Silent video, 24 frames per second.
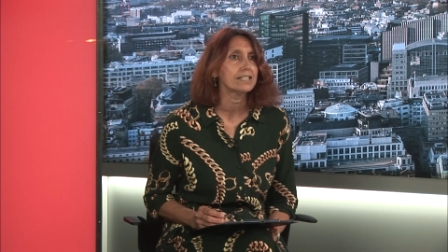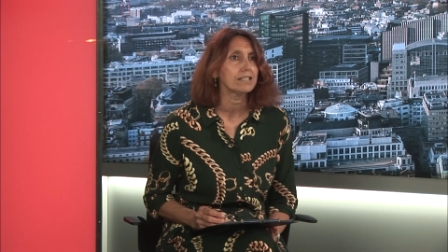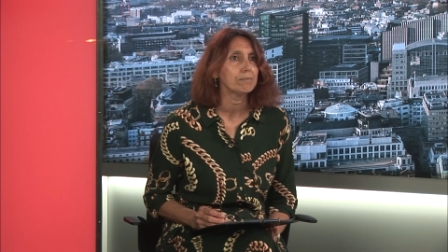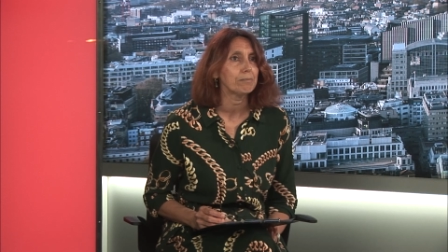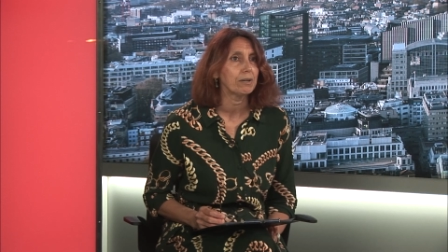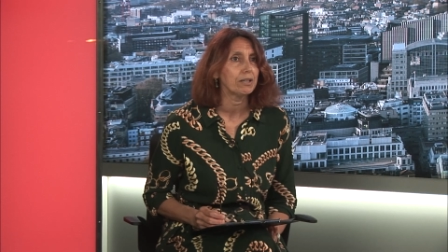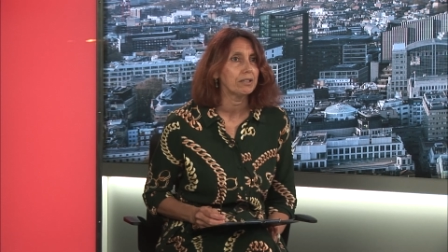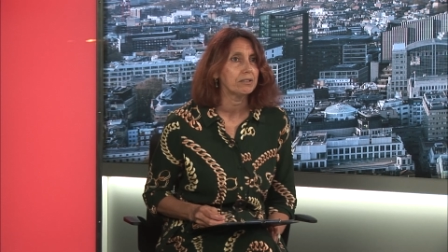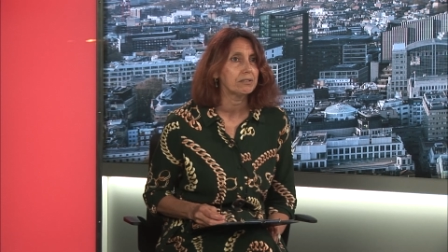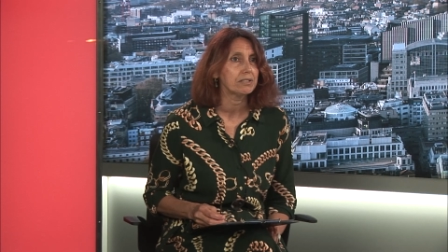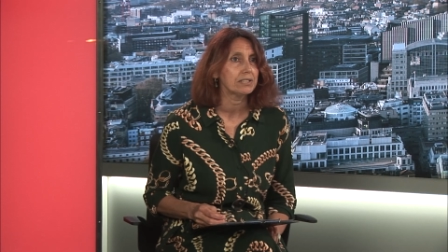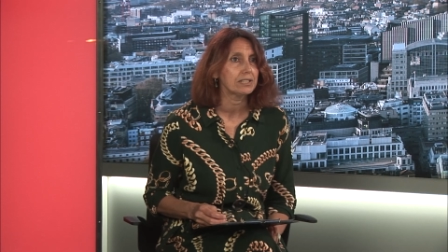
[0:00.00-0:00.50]

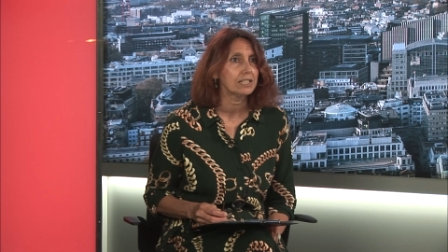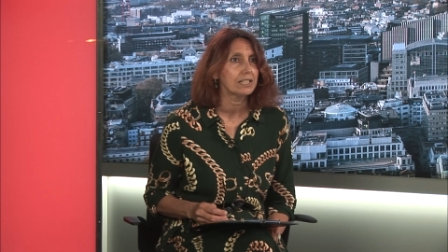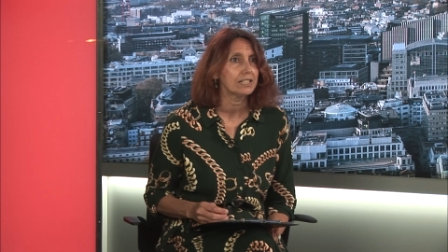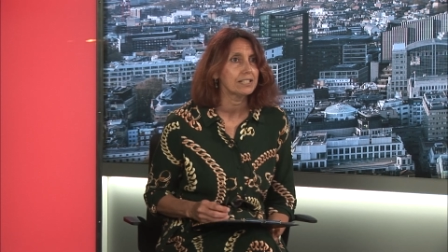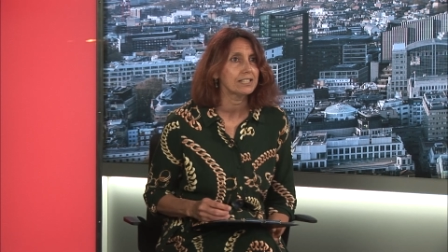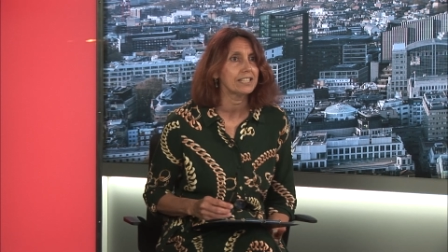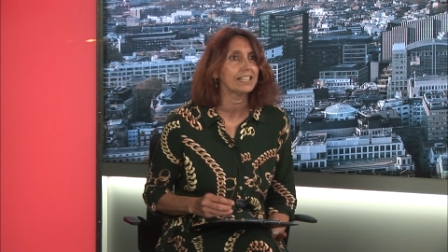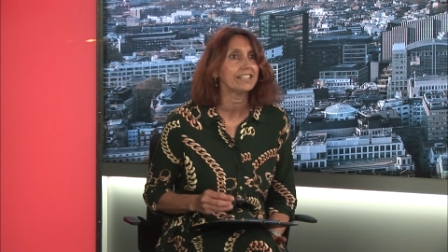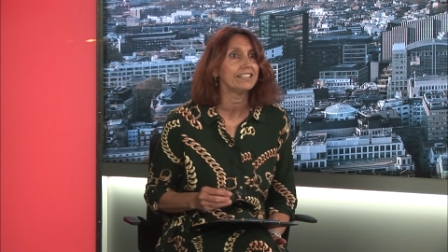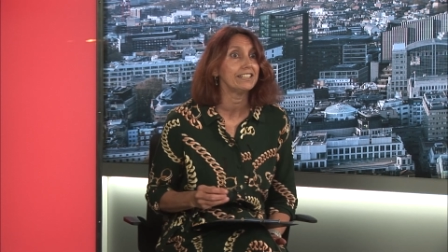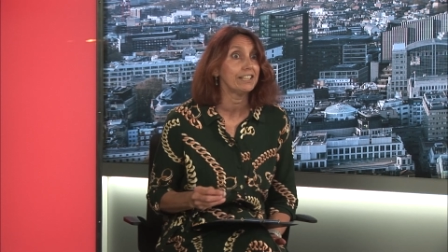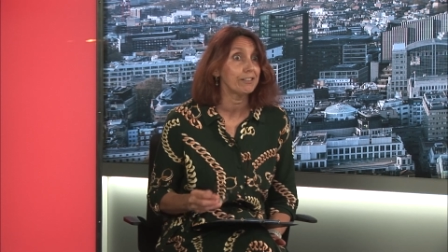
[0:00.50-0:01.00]
most
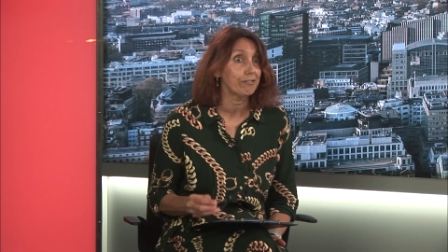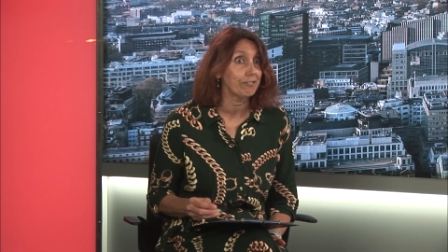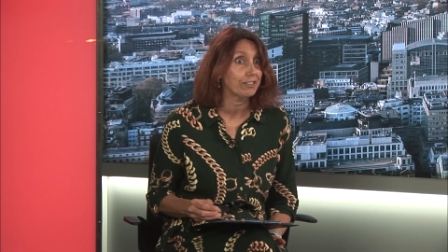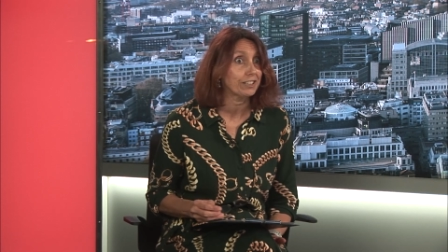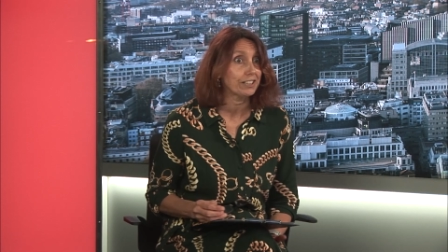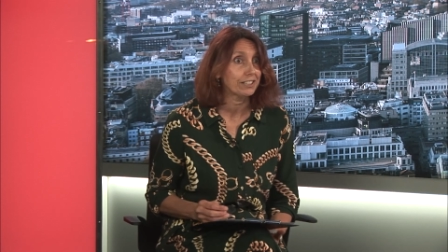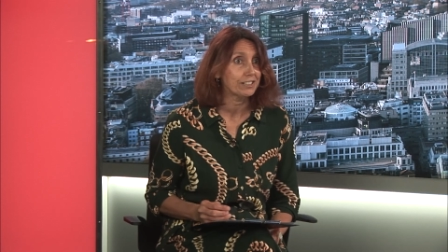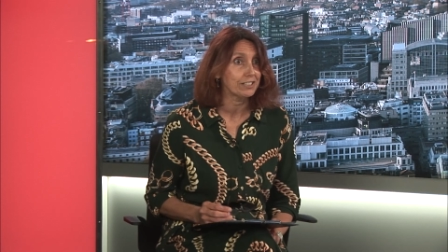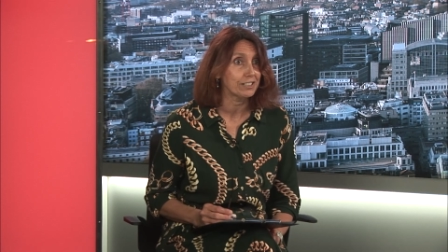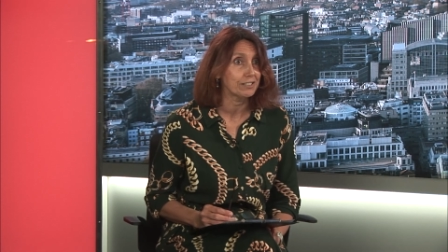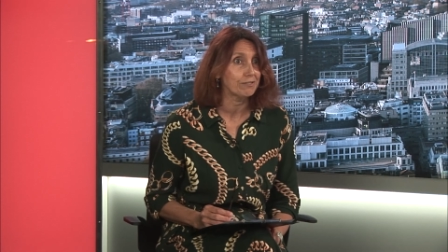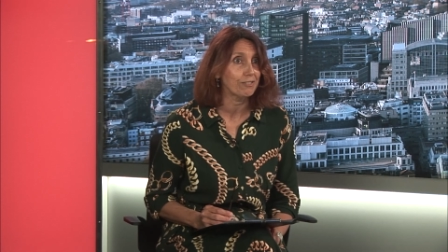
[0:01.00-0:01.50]

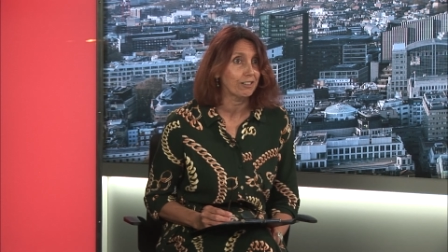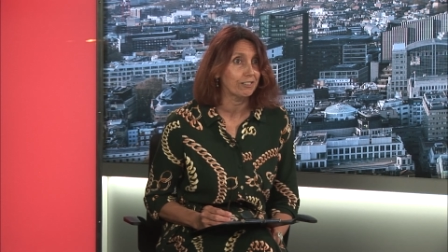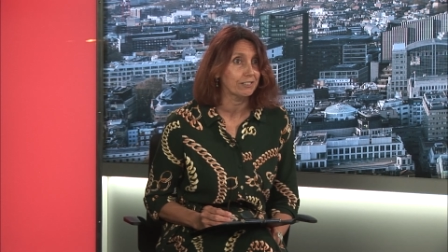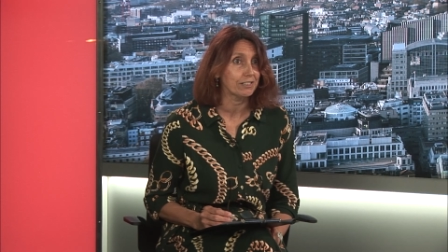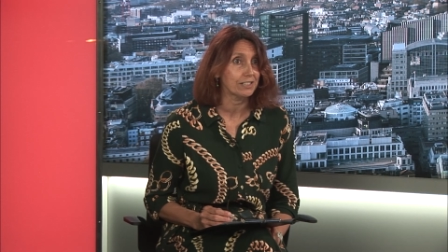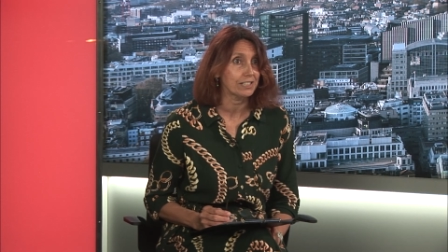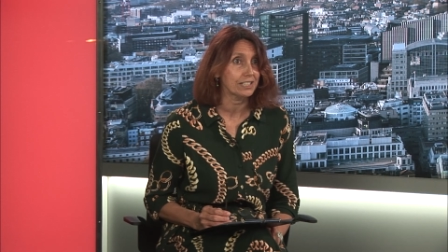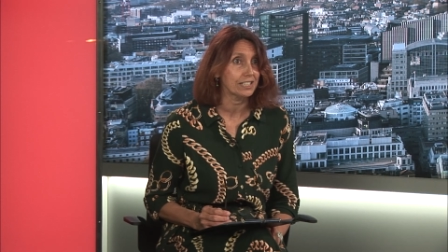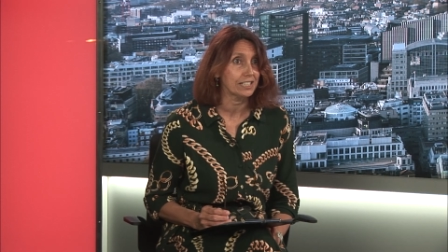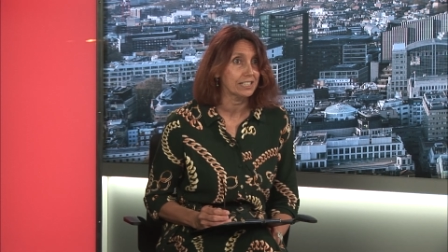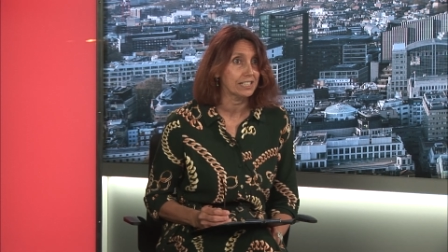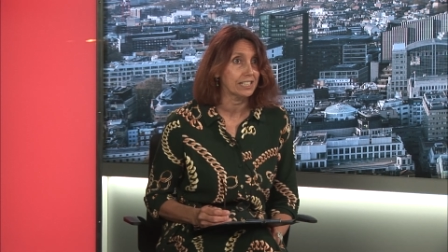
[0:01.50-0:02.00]
significant
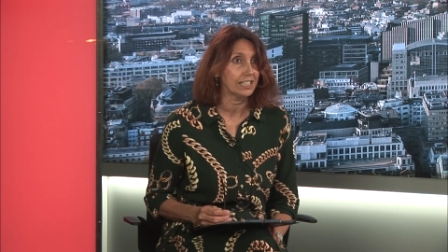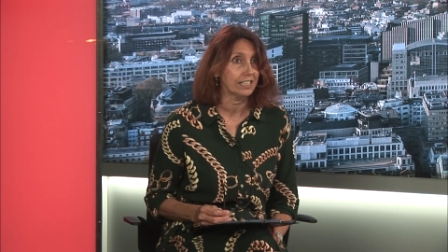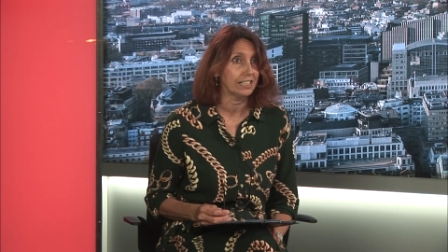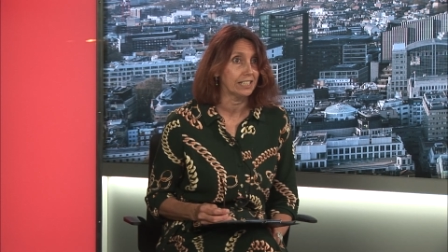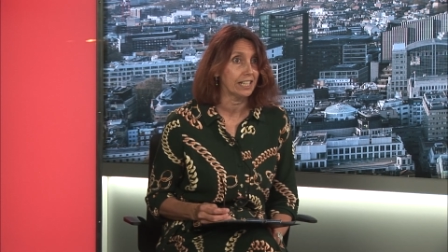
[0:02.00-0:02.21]
advances in